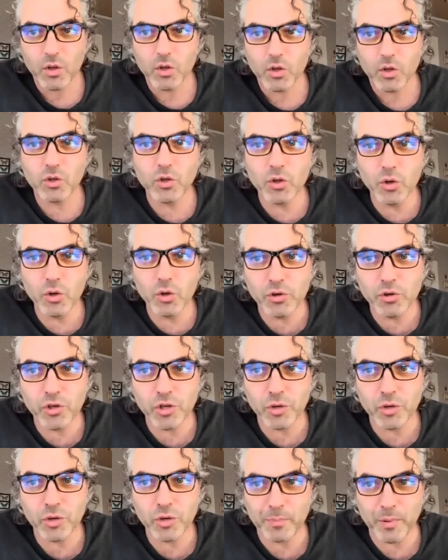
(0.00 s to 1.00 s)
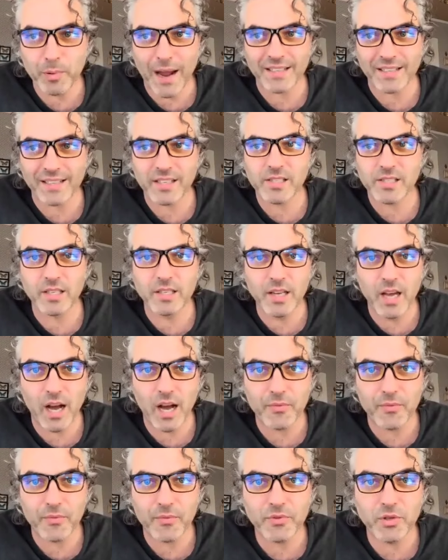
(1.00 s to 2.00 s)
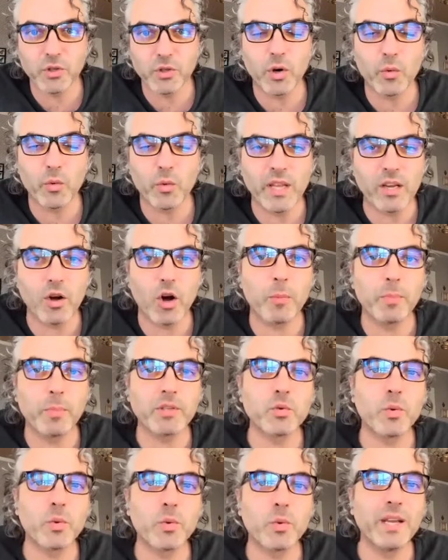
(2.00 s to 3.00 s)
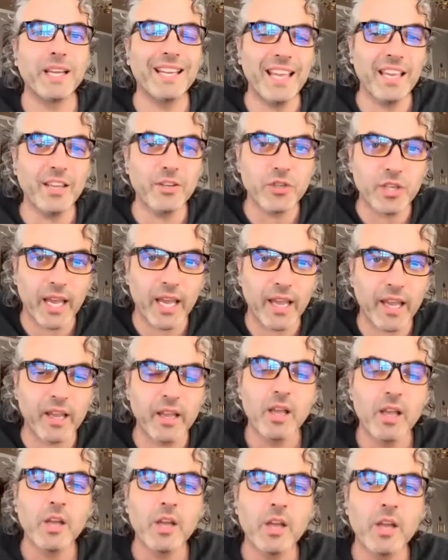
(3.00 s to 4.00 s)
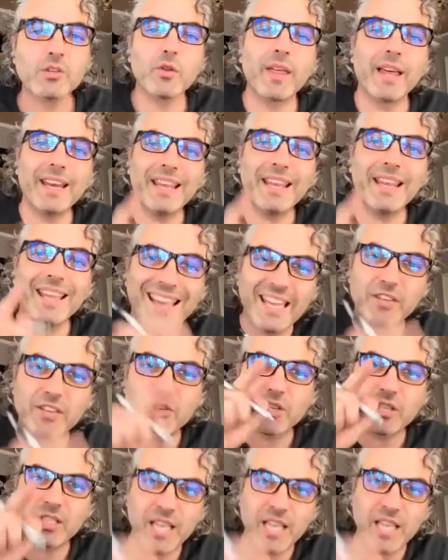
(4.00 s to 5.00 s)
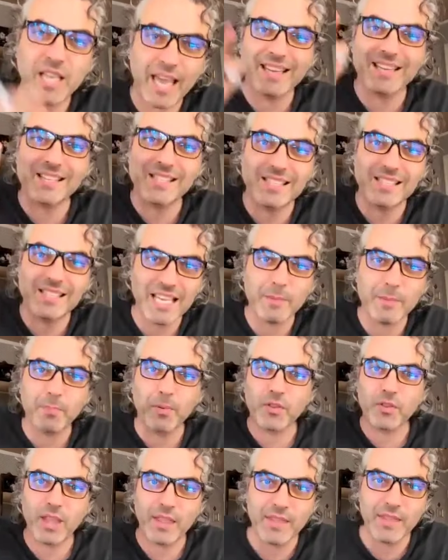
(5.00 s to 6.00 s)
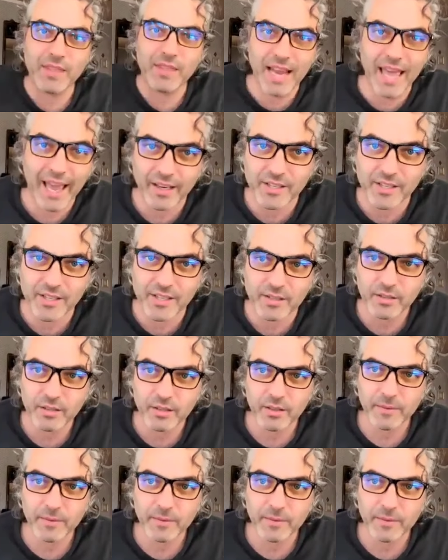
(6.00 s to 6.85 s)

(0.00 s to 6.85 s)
You should be practiced enough to do a recall between each take so that each take is deeper than the next.